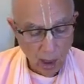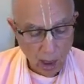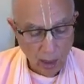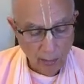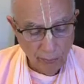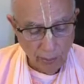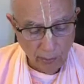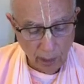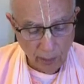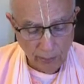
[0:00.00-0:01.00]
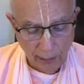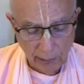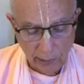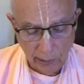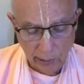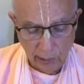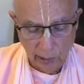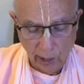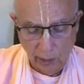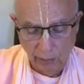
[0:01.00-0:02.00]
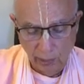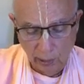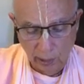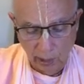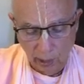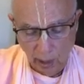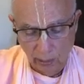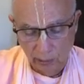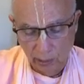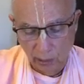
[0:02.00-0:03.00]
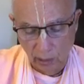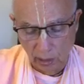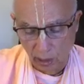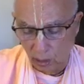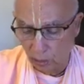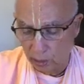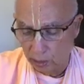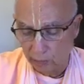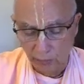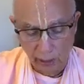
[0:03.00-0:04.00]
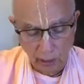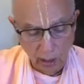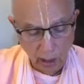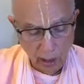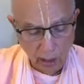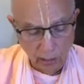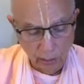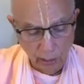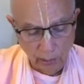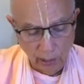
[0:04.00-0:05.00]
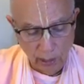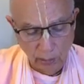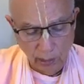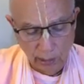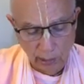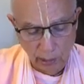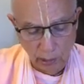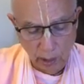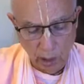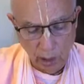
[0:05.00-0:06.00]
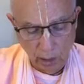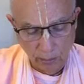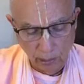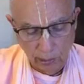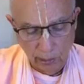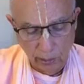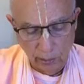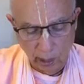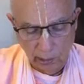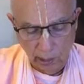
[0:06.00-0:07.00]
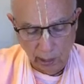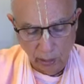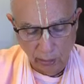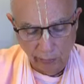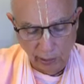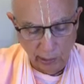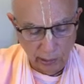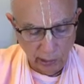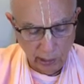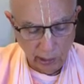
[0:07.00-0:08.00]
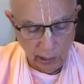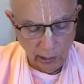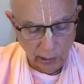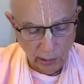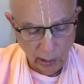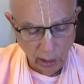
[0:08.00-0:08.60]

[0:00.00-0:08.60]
I offer my obeisances 10 million times to the lotus feet of Sri Adwaita Acharya. Please do not take offense at this.